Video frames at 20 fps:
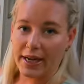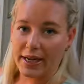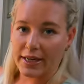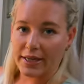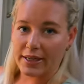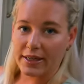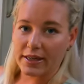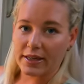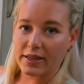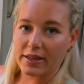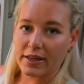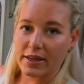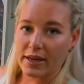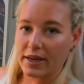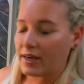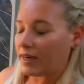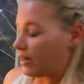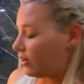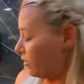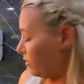heating it
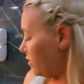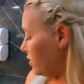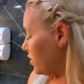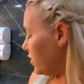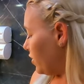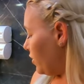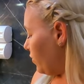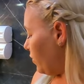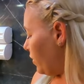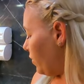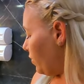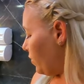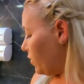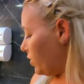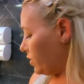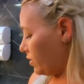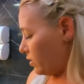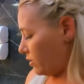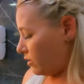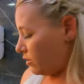now. So we
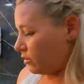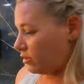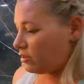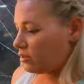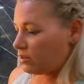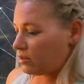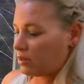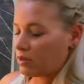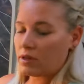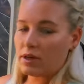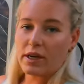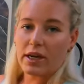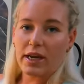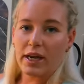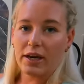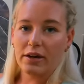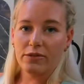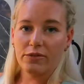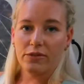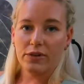want
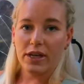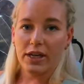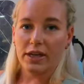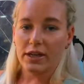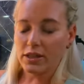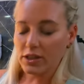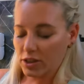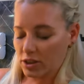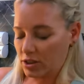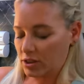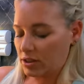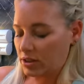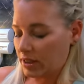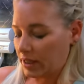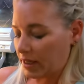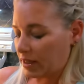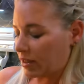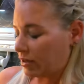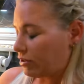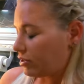our fish to
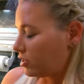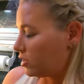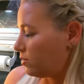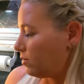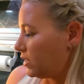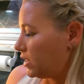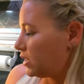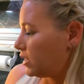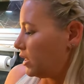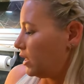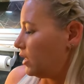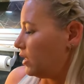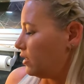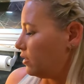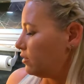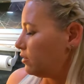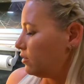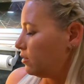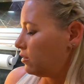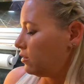get the crispy
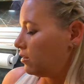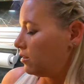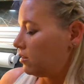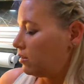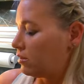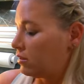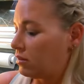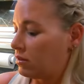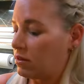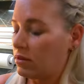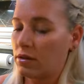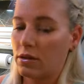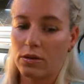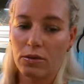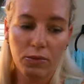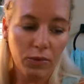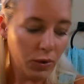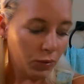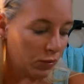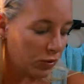skin.
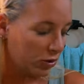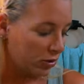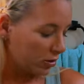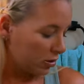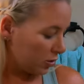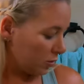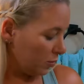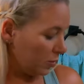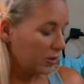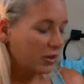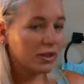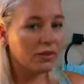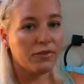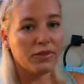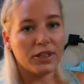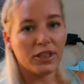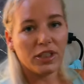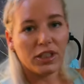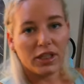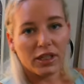We want to put the
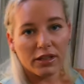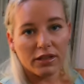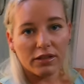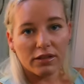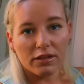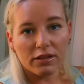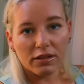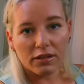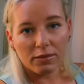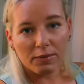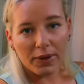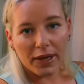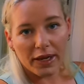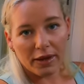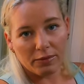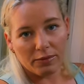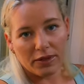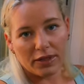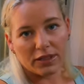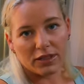fish in the
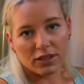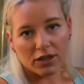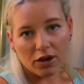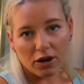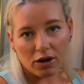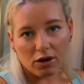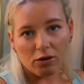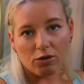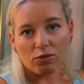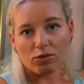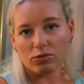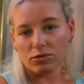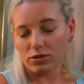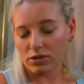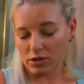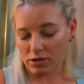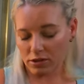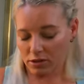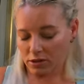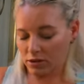pan when it's cold.
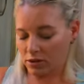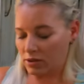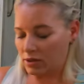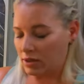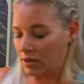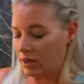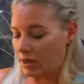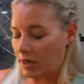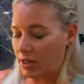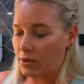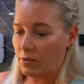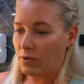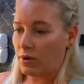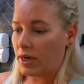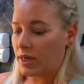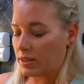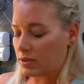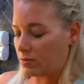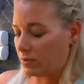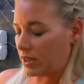
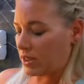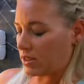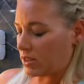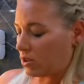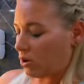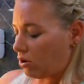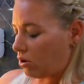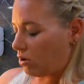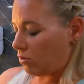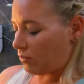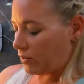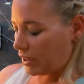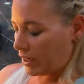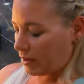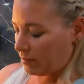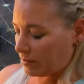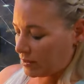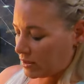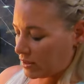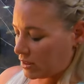Otherwise, when it's hot, what
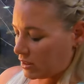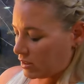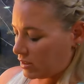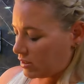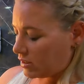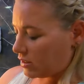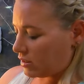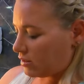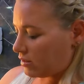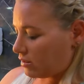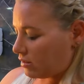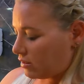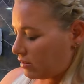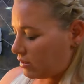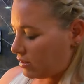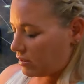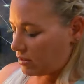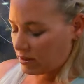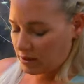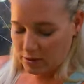happens is it,
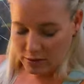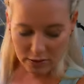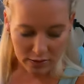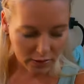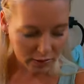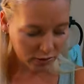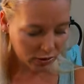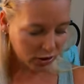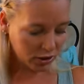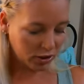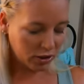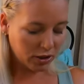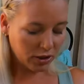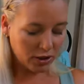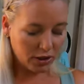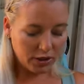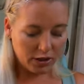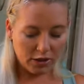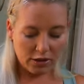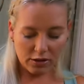I'll
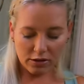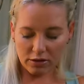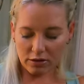show you